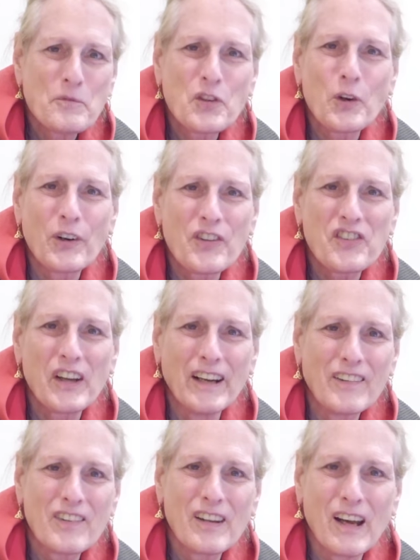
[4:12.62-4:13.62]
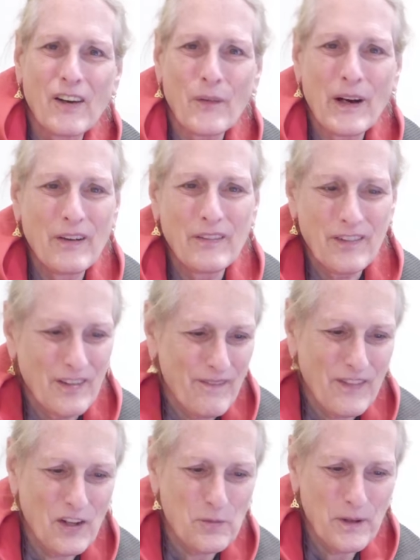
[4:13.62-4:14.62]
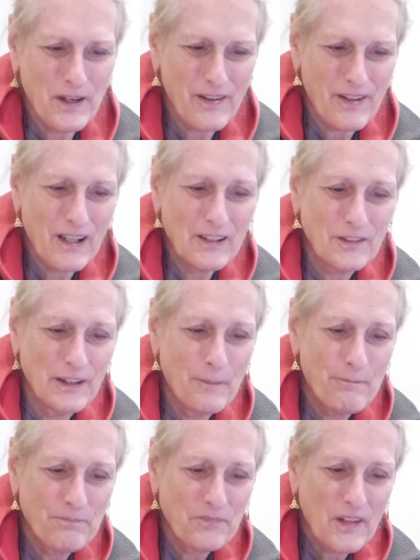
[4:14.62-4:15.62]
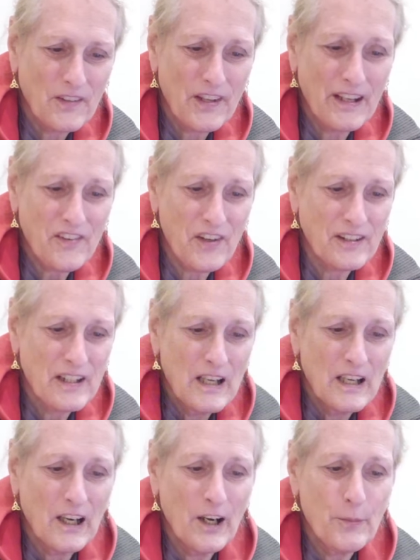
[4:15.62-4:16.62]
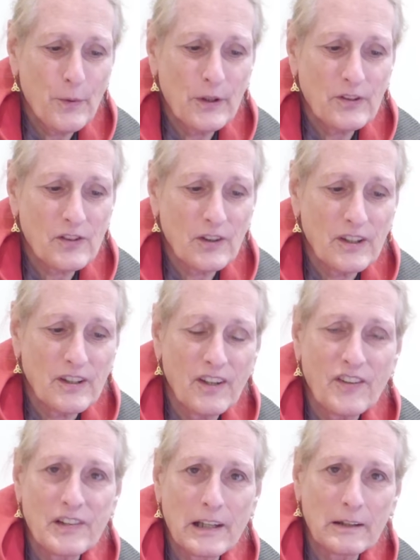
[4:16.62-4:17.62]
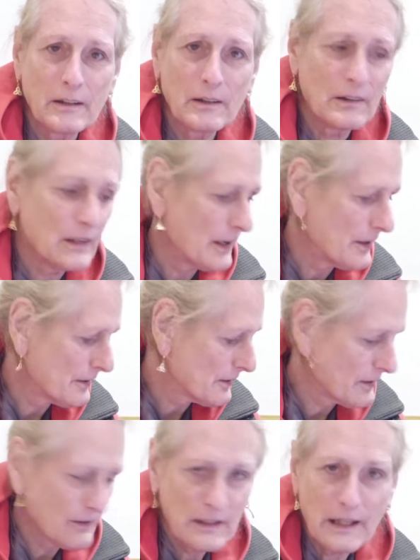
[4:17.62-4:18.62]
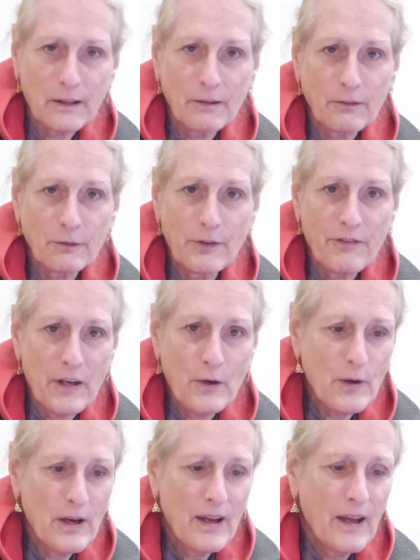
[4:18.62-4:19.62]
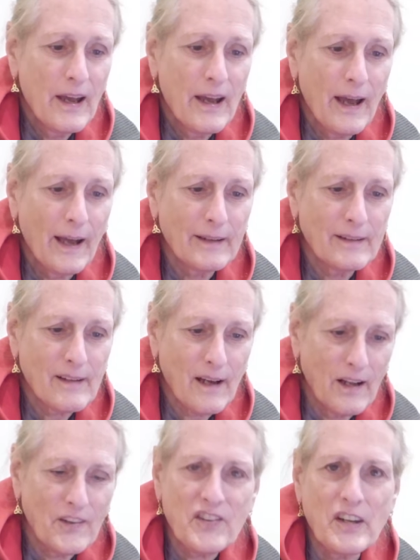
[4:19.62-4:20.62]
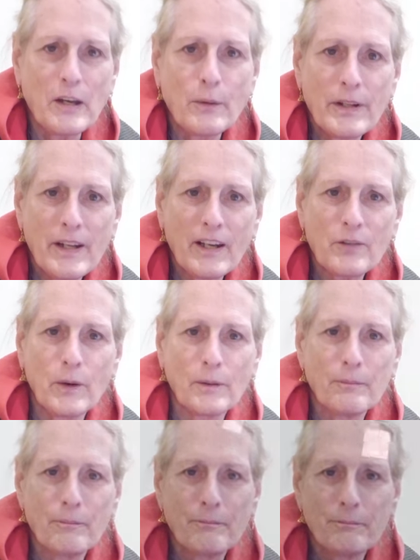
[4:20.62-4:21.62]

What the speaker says: tourist sites around this part of the country. So that's it. I hope you enjoyed this little review, and I'll see you in the next one.